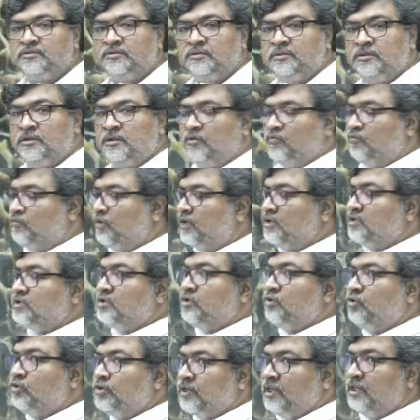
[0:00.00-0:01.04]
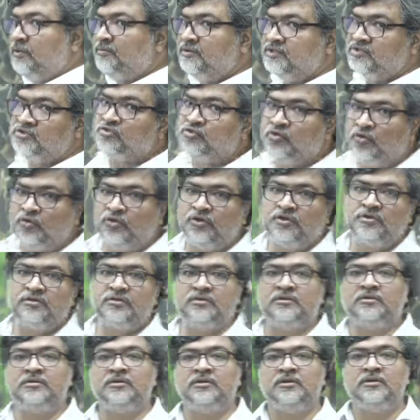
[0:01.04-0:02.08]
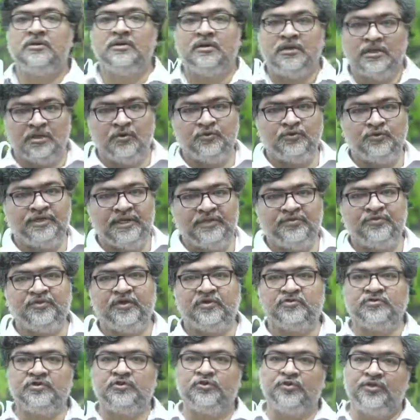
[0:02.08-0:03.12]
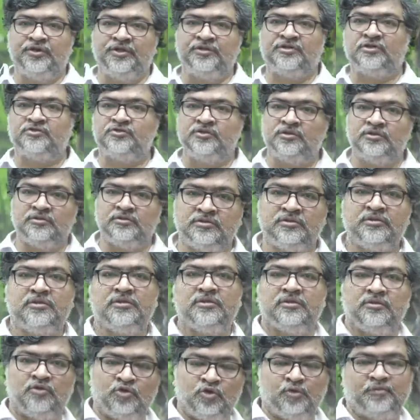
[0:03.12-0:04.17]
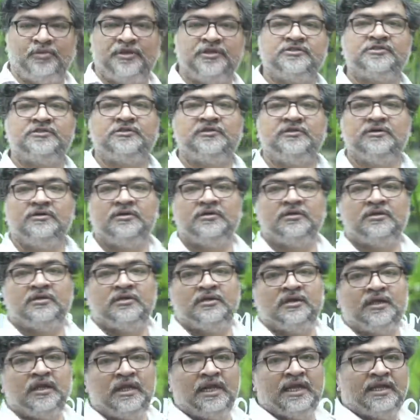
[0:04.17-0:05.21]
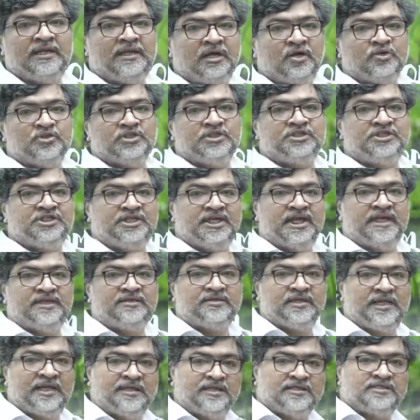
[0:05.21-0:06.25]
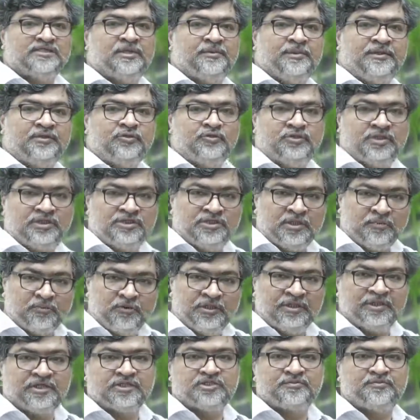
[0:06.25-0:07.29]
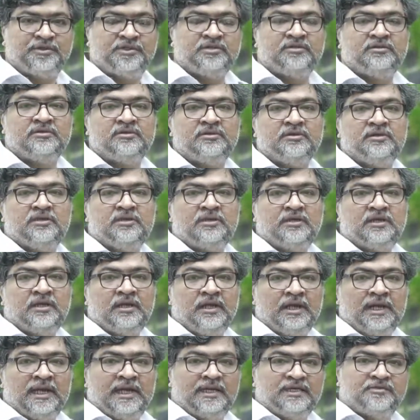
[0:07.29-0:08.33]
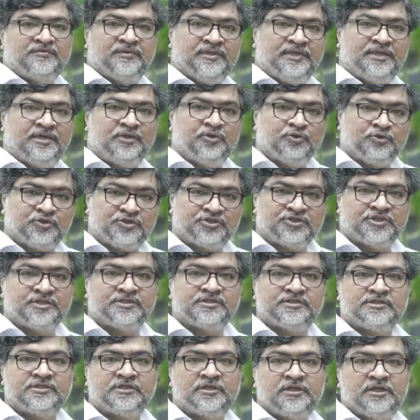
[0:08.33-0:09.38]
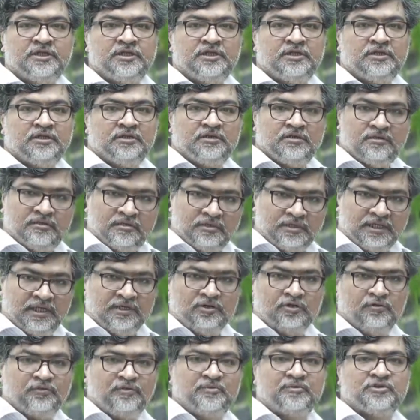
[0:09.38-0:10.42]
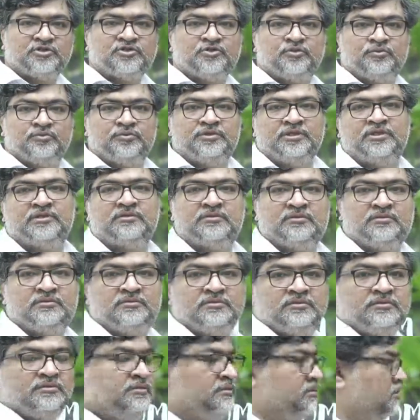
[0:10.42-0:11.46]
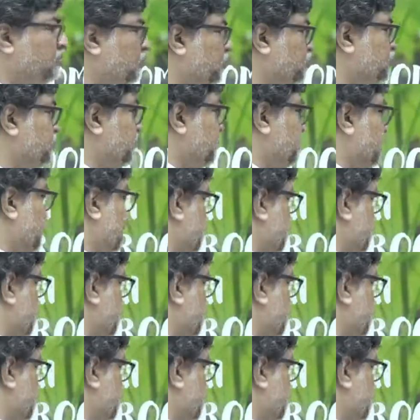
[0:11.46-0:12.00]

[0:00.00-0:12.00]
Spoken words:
1 kilogram is sold around 10,000, 20,000 rupees. And now the GI tag is given to the Jammu and Kashmir, and is very nutritious kind of a mushroom there. Guchhi there.